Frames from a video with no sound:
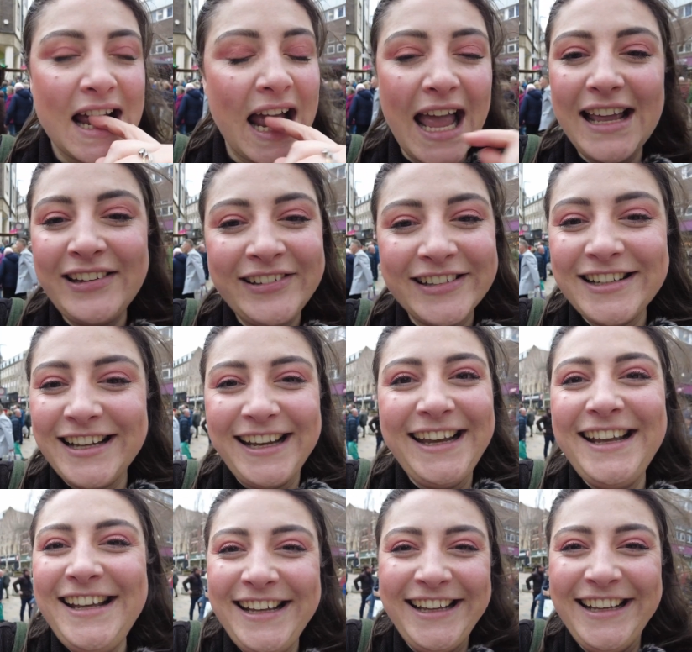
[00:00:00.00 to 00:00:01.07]
It's
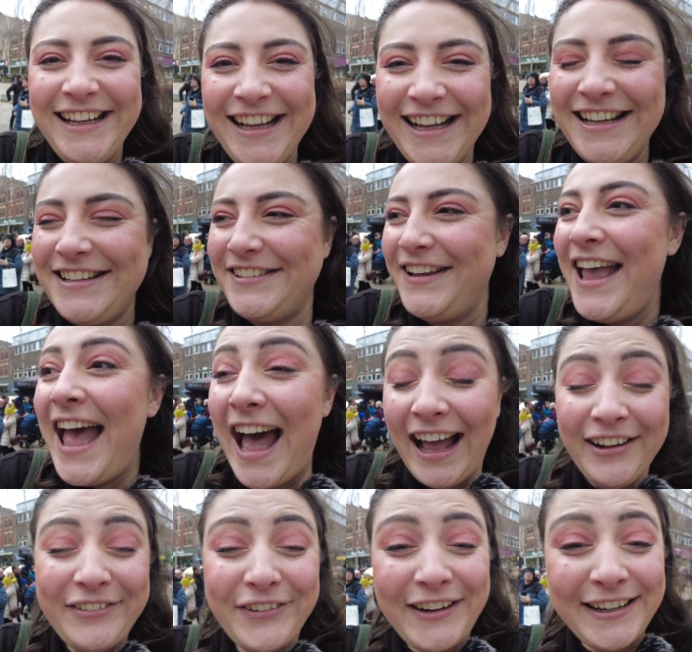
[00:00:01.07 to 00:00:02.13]
just,
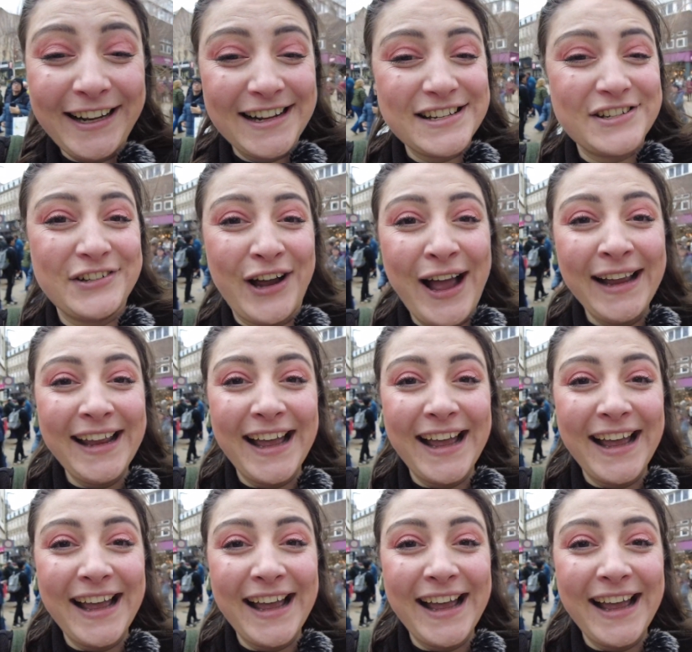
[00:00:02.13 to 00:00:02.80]
I'd really like to try it